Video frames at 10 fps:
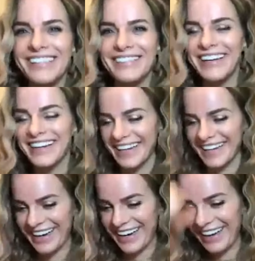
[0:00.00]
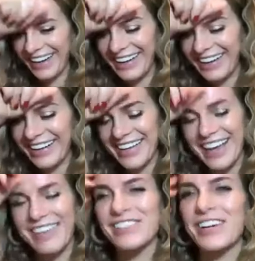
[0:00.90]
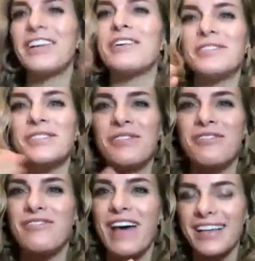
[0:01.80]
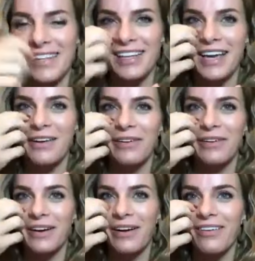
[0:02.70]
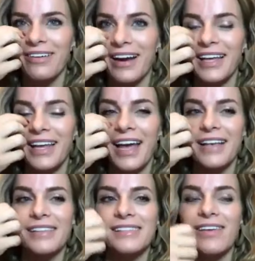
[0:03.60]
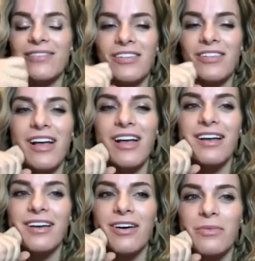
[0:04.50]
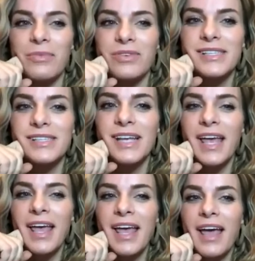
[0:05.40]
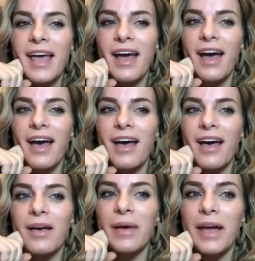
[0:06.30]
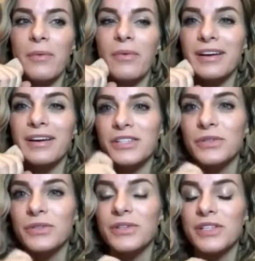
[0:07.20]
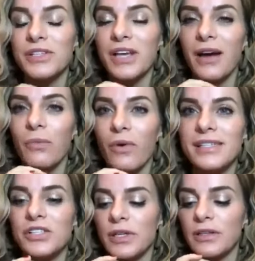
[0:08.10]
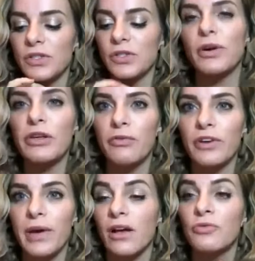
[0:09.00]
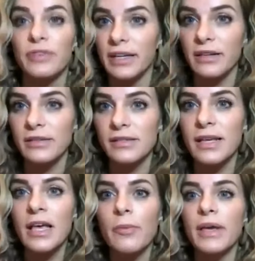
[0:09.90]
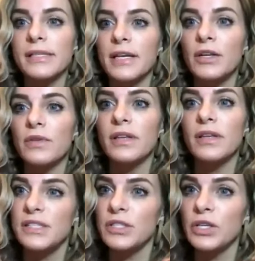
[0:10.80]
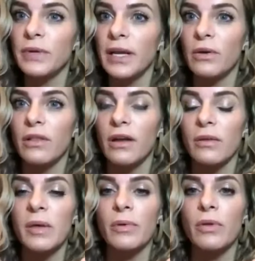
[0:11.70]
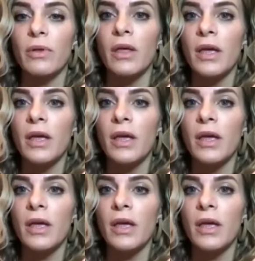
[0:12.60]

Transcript: I was trying to go so fast, and yet we're already at 7 o'clock almost. I wanted to do a little tutorial for you guys on Reels, because I know that that's new, and I know a lot of people